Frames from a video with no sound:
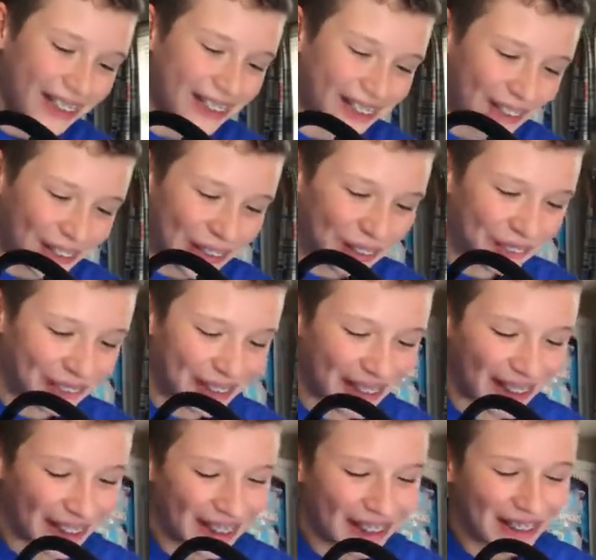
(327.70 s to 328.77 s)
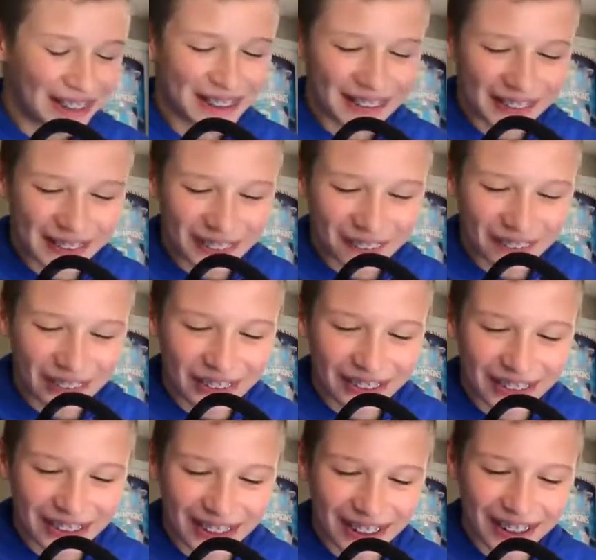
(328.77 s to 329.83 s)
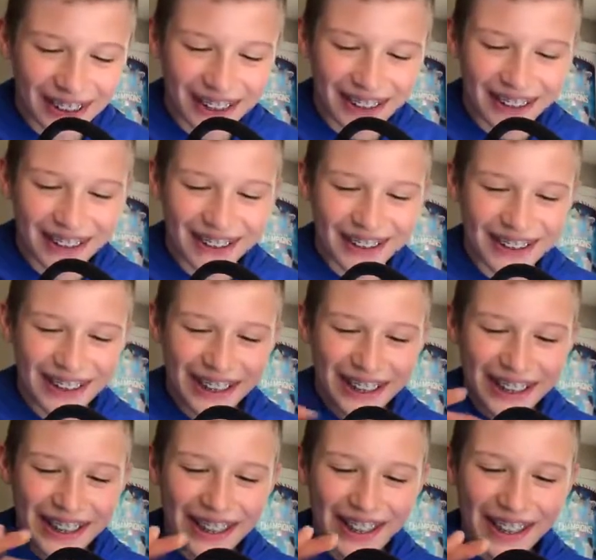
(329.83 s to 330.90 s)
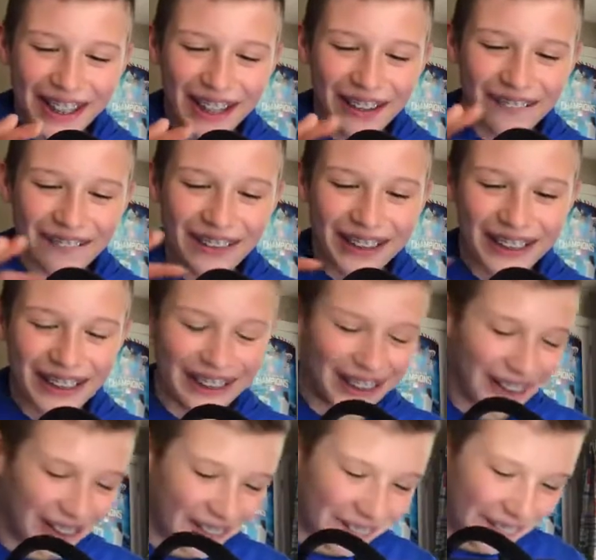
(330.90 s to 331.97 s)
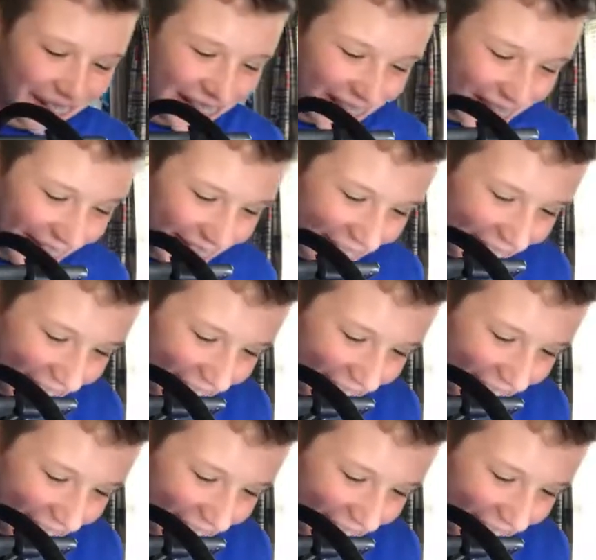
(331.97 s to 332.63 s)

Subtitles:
Herbert, turbocharged. There we go. We hit a